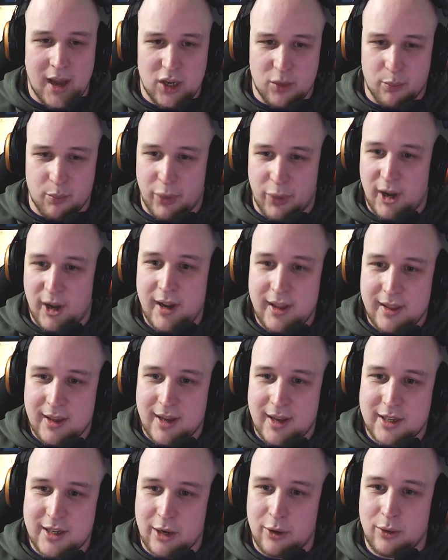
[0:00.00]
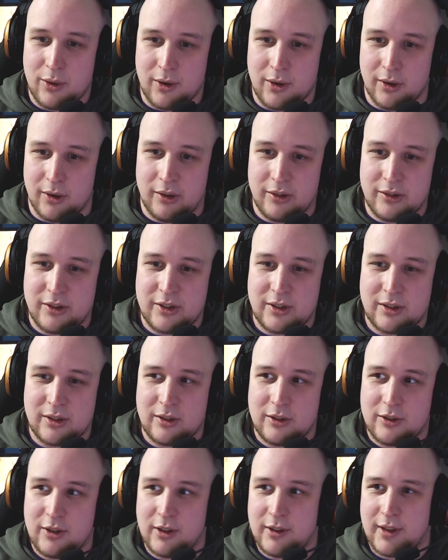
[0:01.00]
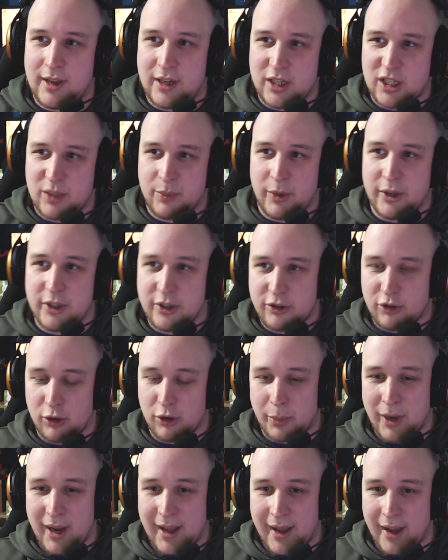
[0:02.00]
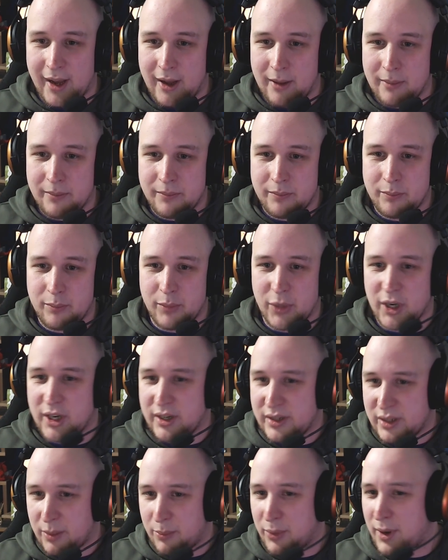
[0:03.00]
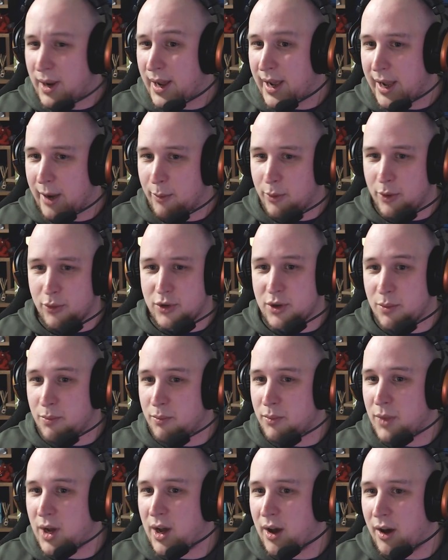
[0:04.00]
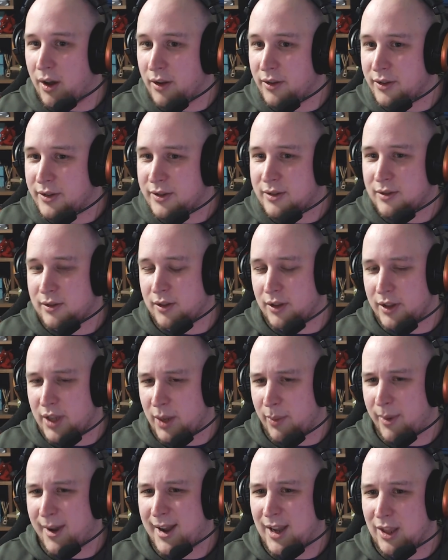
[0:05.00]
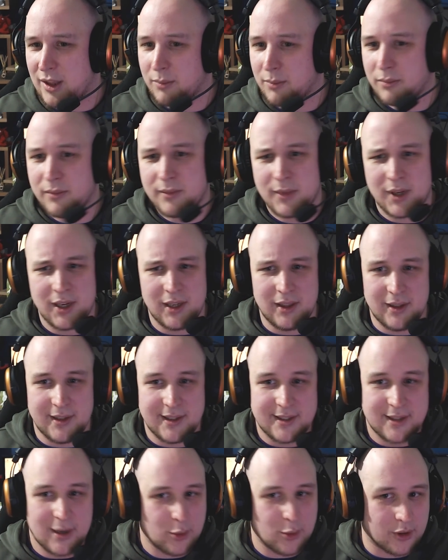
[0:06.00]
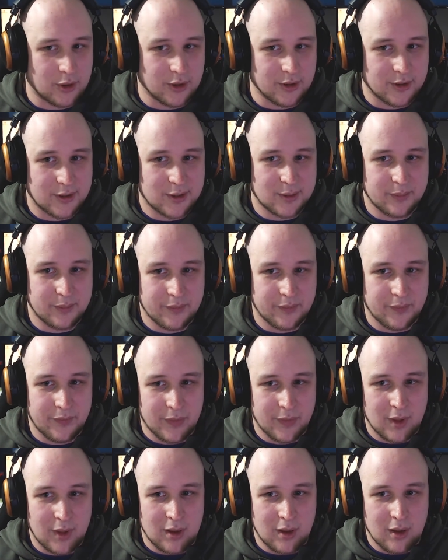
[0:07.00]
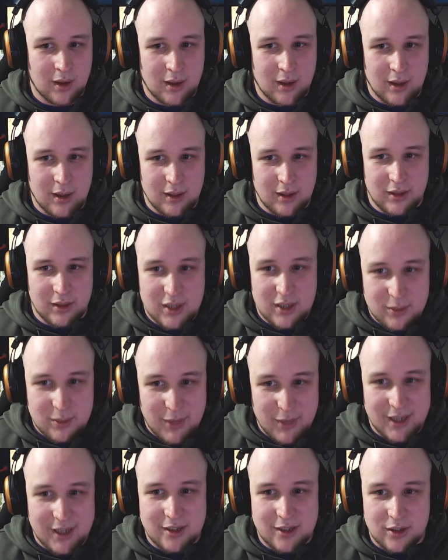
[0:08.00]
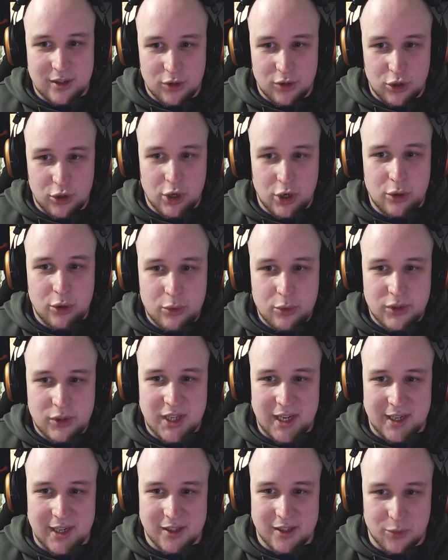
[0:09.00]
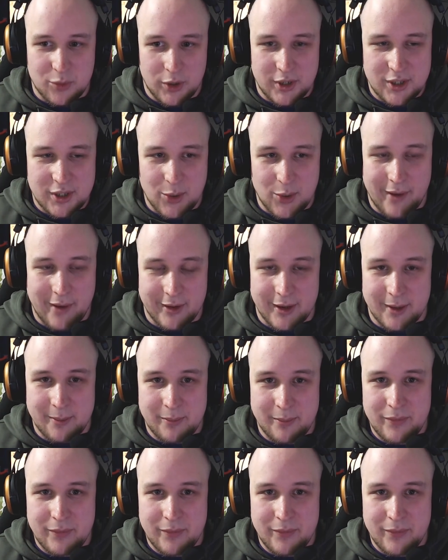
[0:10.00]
and buy their tokens to then sponsor a player, because a player will demand that they pay them in these tokens. This makes no sense whatsoever,